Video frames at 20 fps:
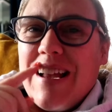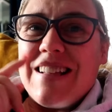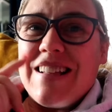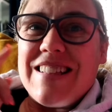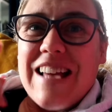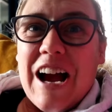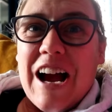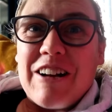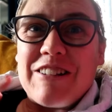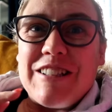
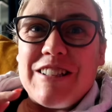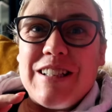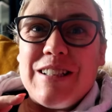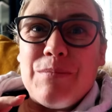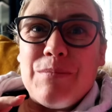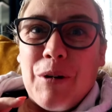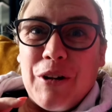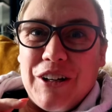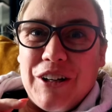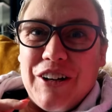It's actually
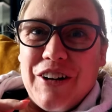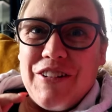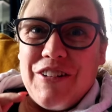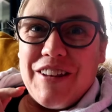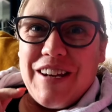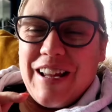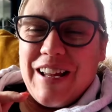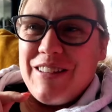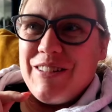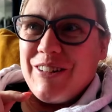smuttier
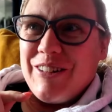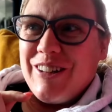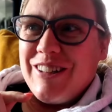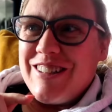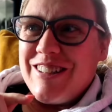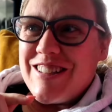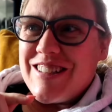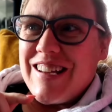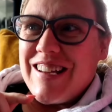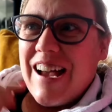than I
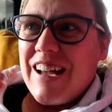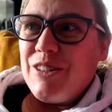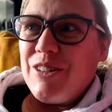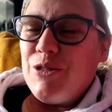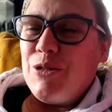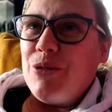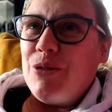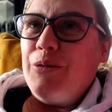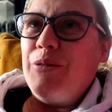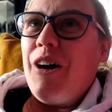thought. I
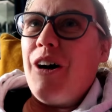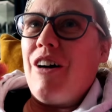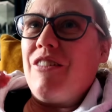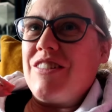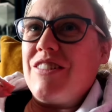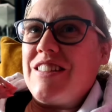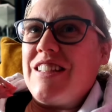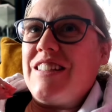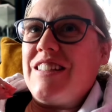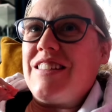know
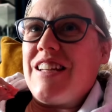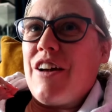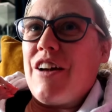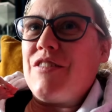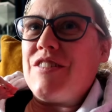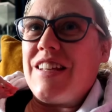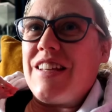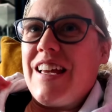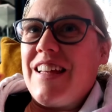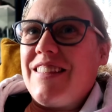obviously
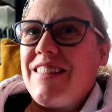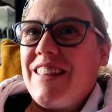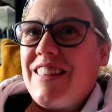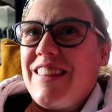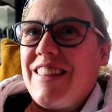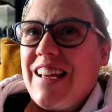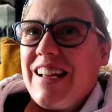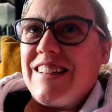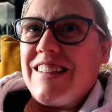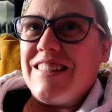Steph said
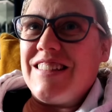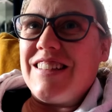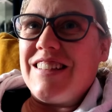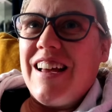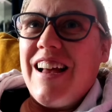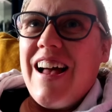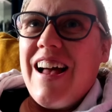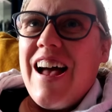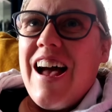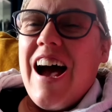that things
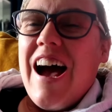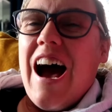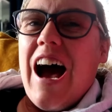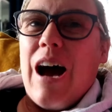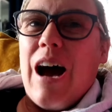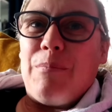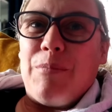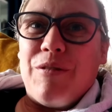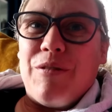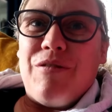
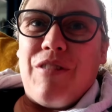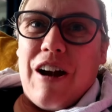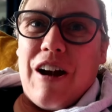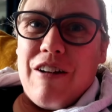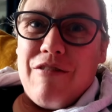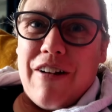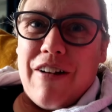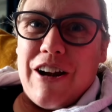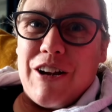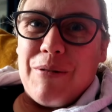happen
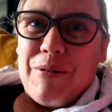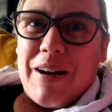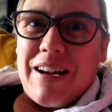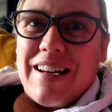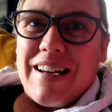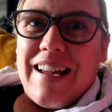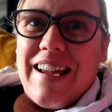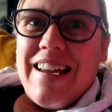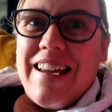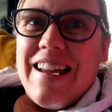very, very
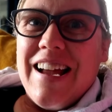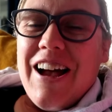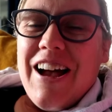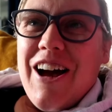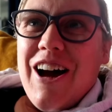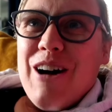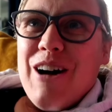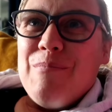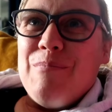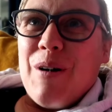quickly,
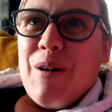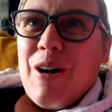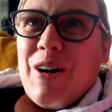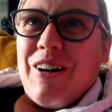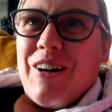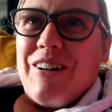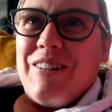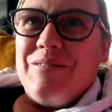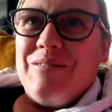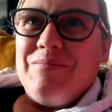
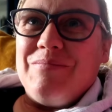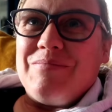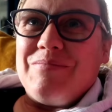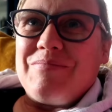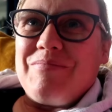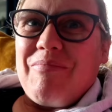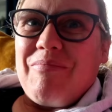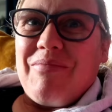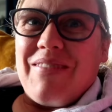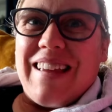but
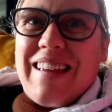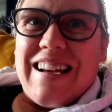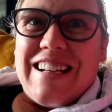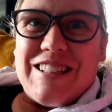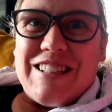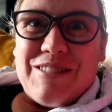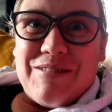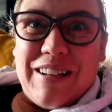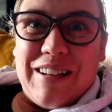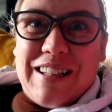
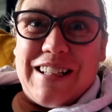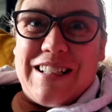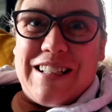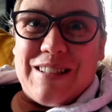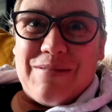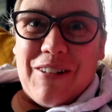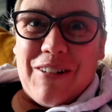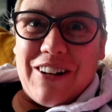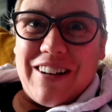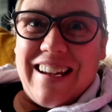it's really
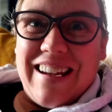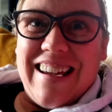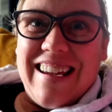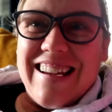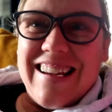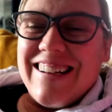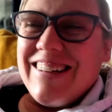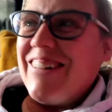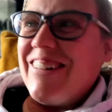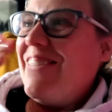smutty.
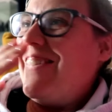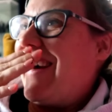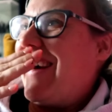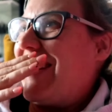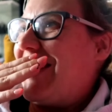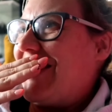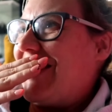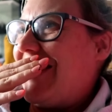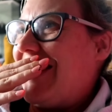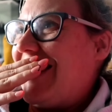Oh
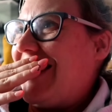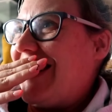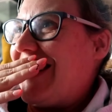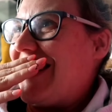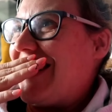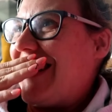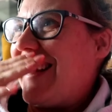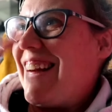my god.